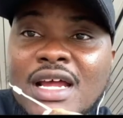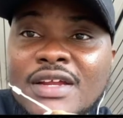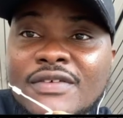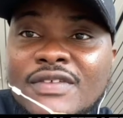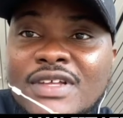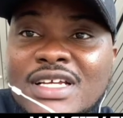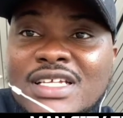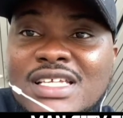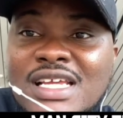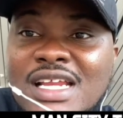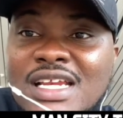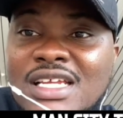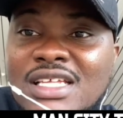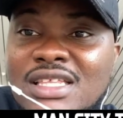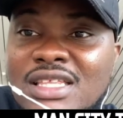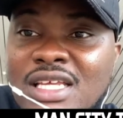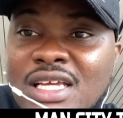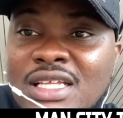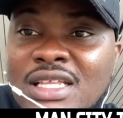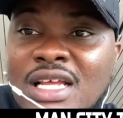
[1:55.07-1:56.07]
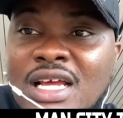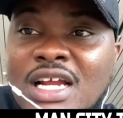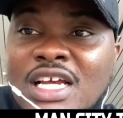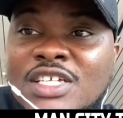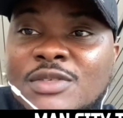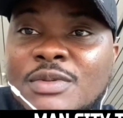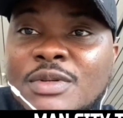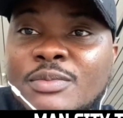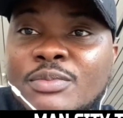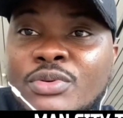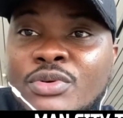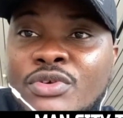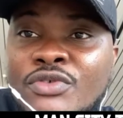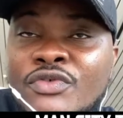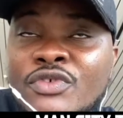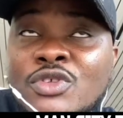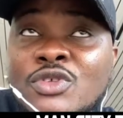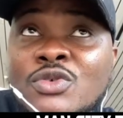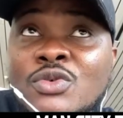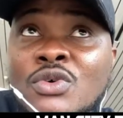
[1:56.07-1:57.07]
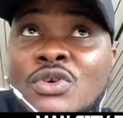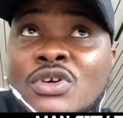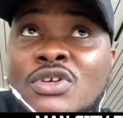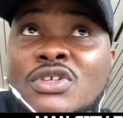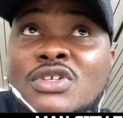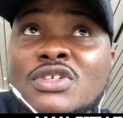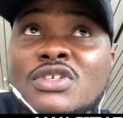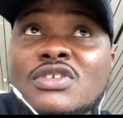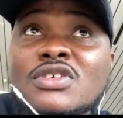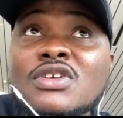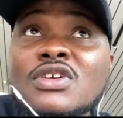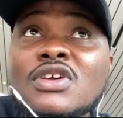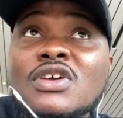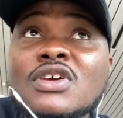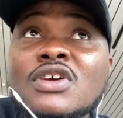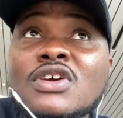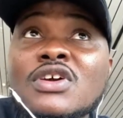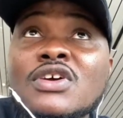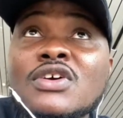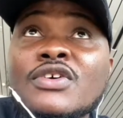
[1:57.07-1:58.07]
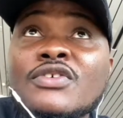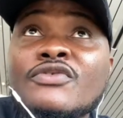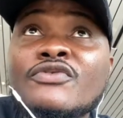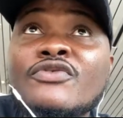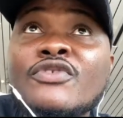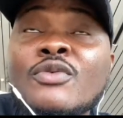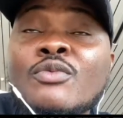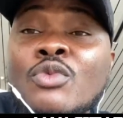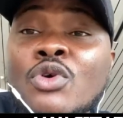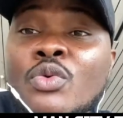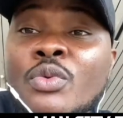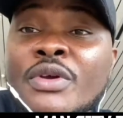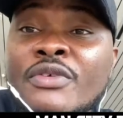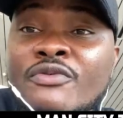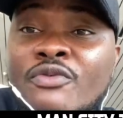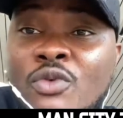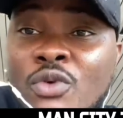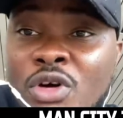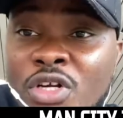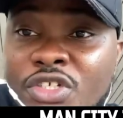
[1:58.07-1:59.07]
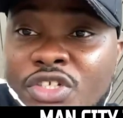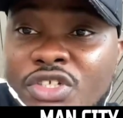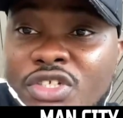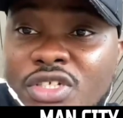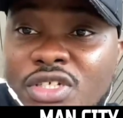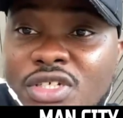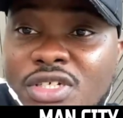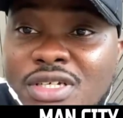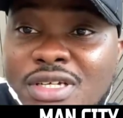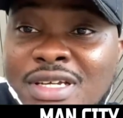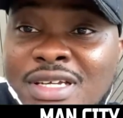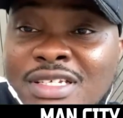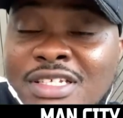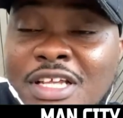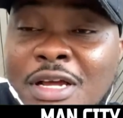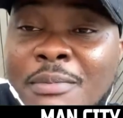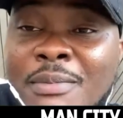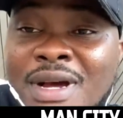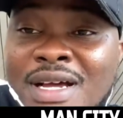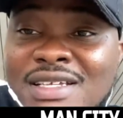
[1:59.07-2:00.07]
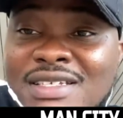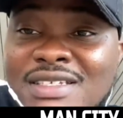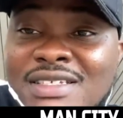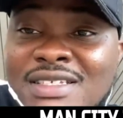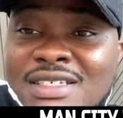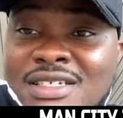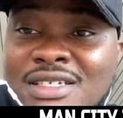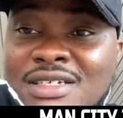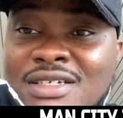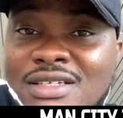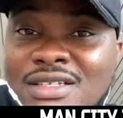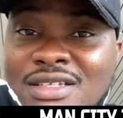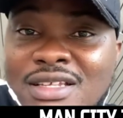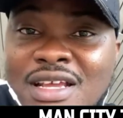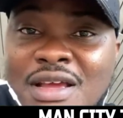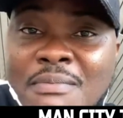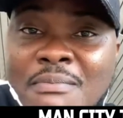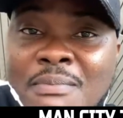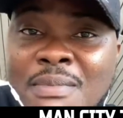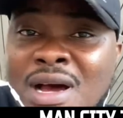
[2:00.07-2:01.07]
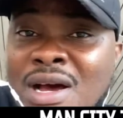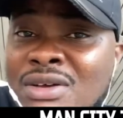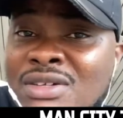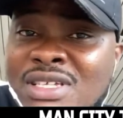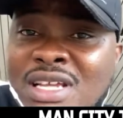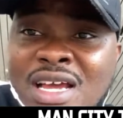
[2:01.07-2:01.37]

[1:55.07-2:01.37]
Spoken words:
And if there's anything that has been proven to us from what we've watched, is that Man City, they're miles